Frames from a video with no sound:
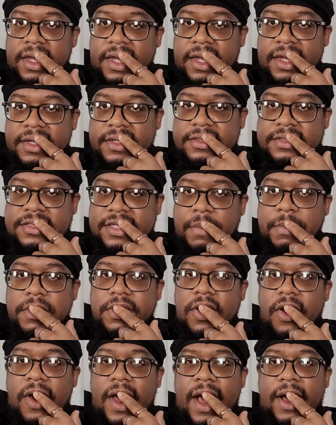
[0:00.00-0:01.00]
And some of
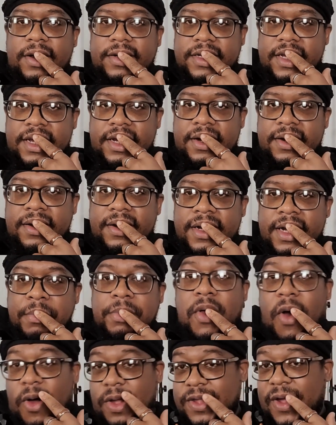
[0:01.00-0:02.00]
y'all out there, I'm
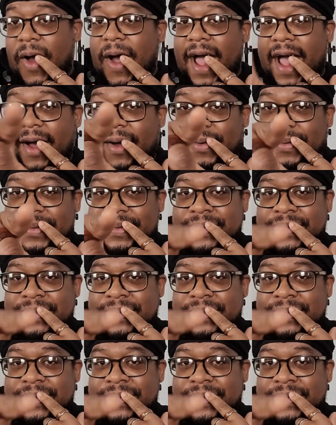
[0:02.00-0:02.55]
calling y'all out,